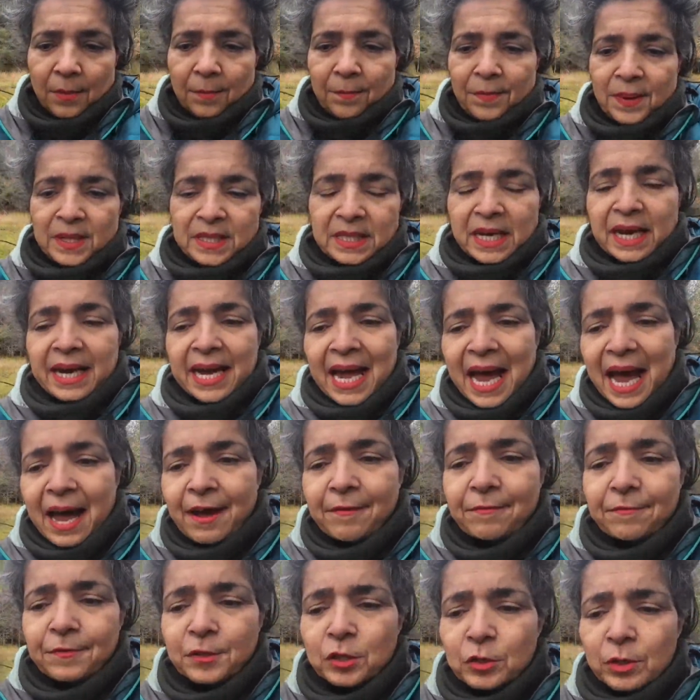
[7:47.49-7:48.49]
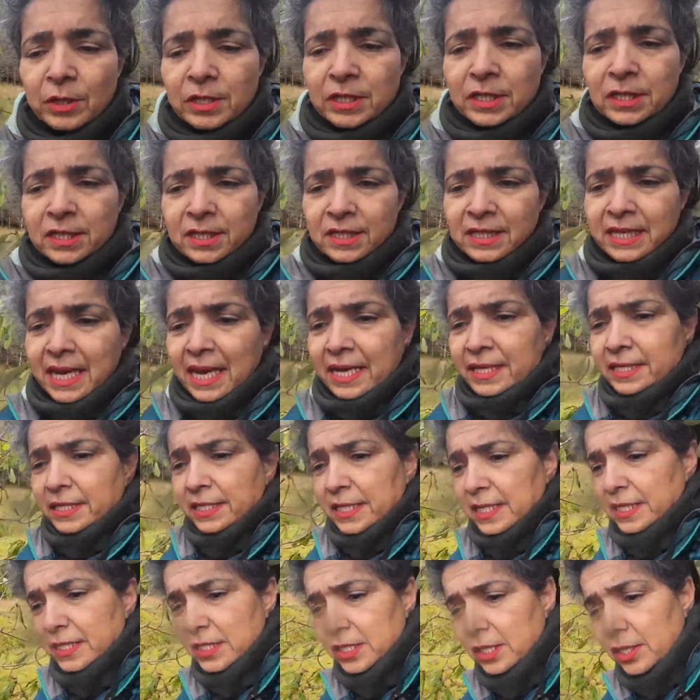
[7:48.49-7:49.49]
but I have to understand
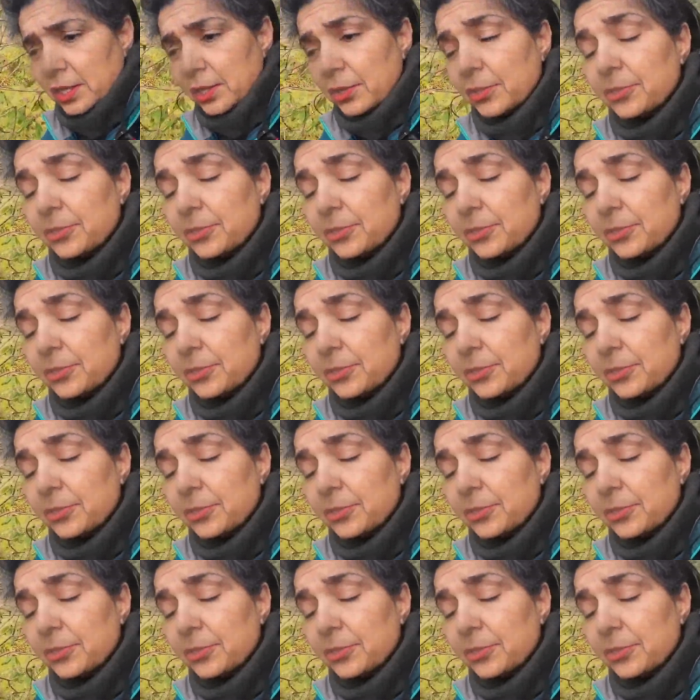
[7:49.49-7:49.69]
it